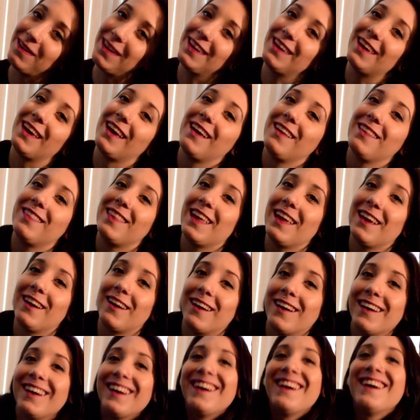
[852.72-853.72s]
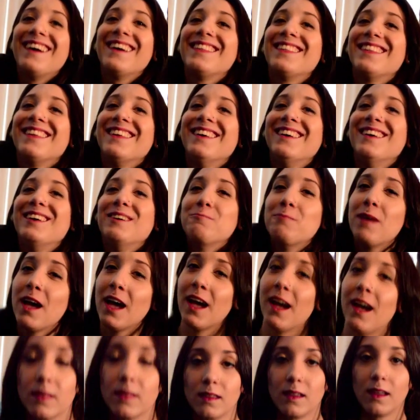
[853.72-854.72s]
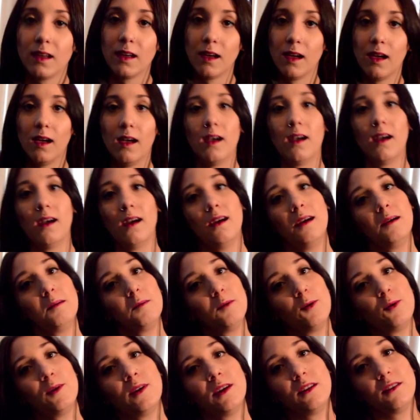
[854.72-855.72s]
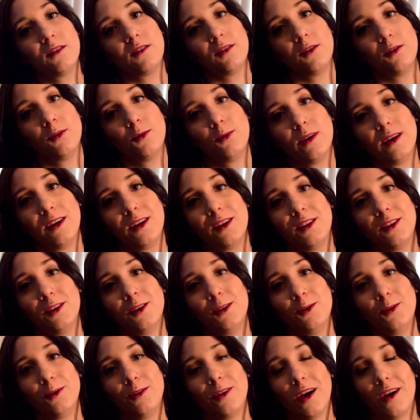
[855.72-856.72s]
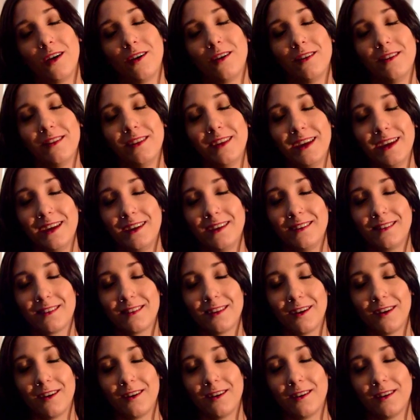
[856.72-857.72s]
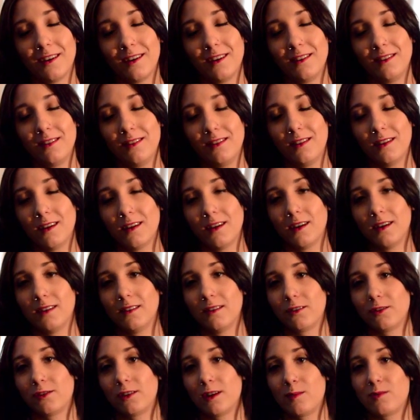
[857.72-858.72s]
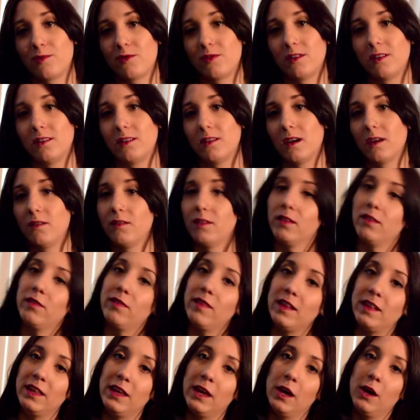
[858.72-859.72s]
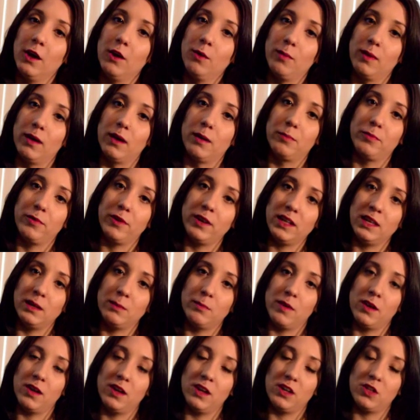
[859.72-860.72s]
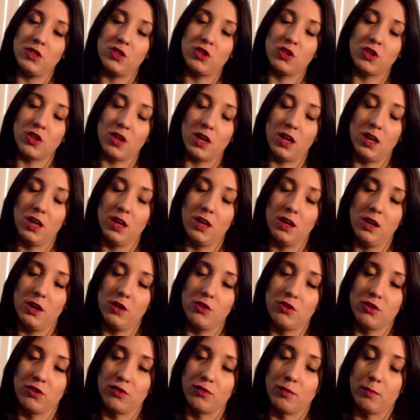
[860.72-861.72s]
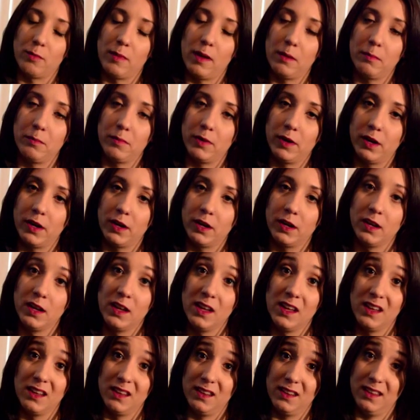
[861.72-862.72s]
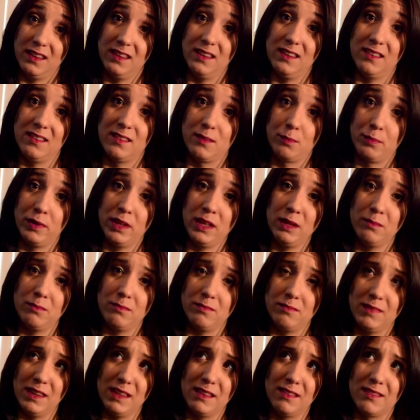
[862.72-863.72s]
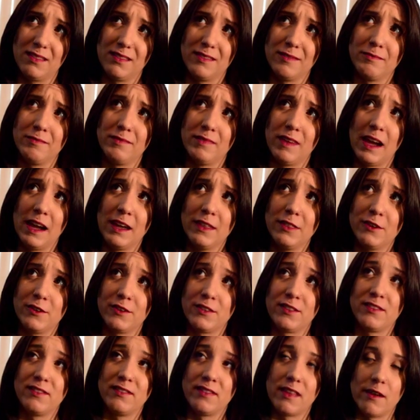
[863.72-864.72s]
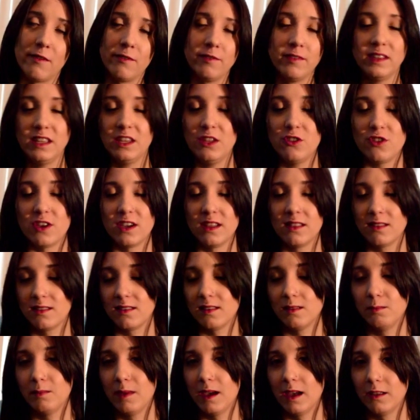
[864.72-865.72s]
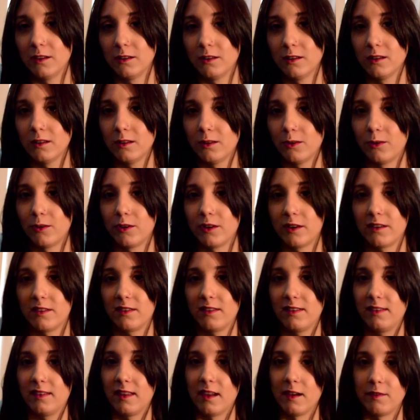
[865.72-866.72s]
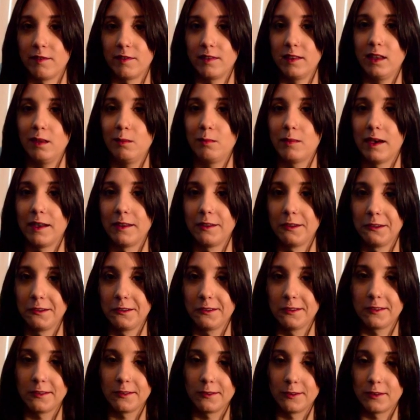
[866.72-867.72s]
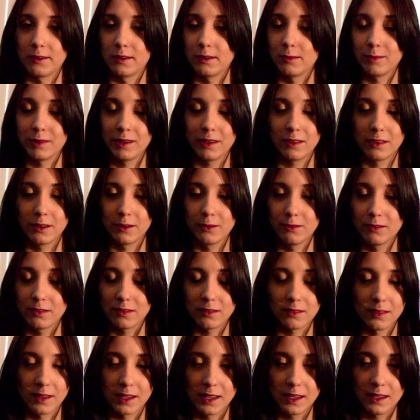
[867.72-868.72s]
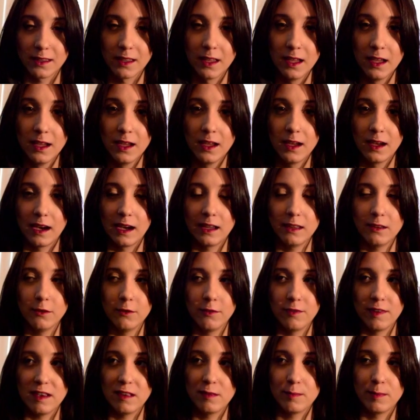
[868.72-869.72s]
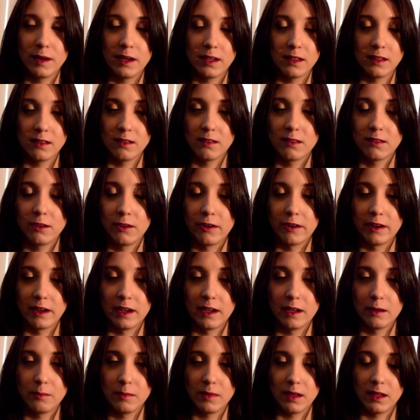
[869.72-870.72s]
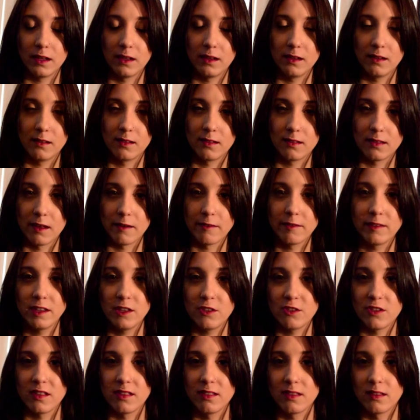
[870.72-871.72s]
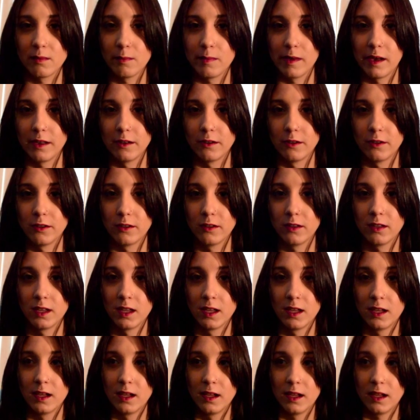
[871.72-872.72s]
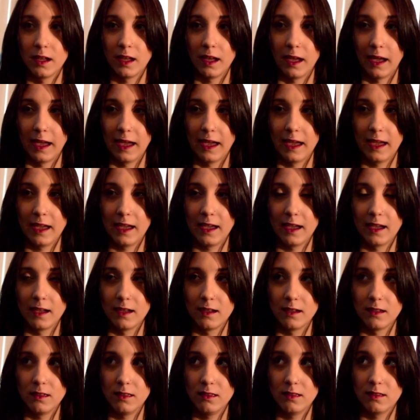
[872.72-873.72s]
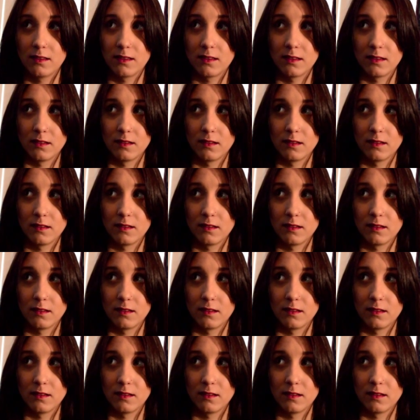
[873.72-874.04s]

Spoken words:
because they are awesome! I'm going to include all links on the description of this video, but pretty much, just remember, it's either Stephanie Jensen Metal or Stephanie Metal or one of those. Like, I know Facebook and Instagram is Stephanie Jensen Metal, and